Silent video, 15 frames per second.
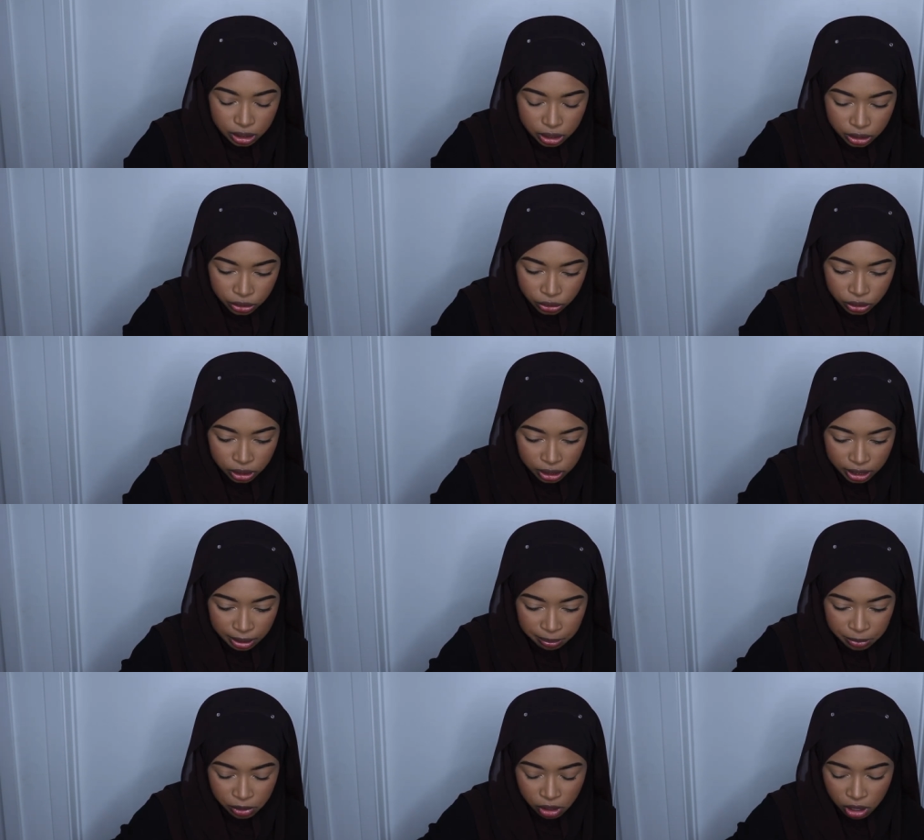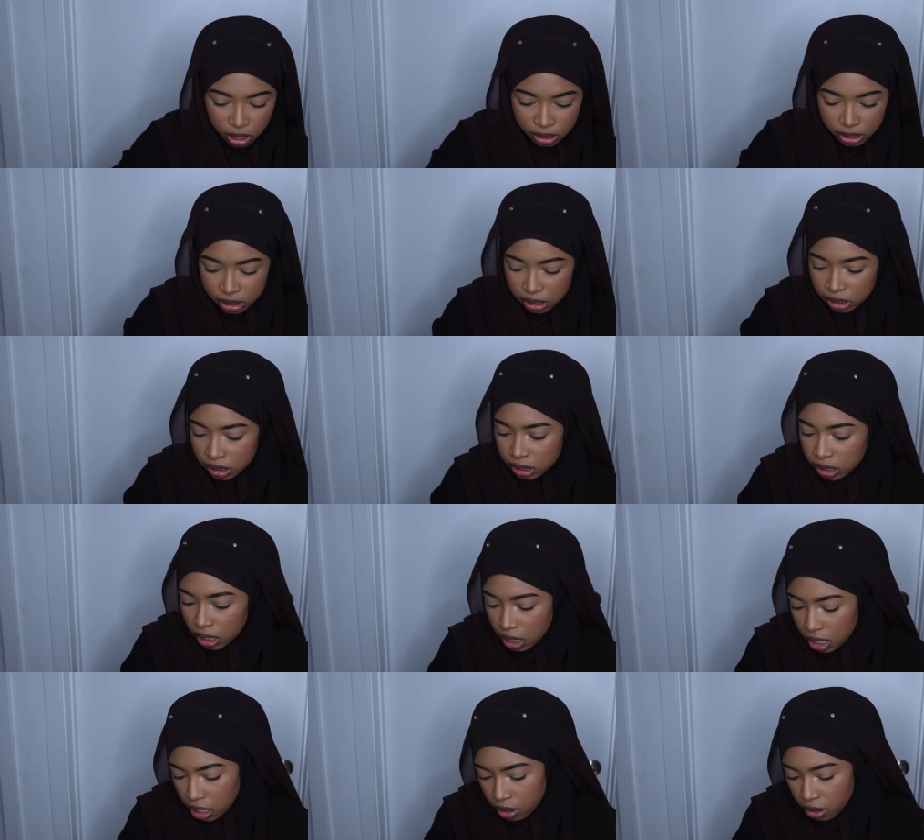little lip glosses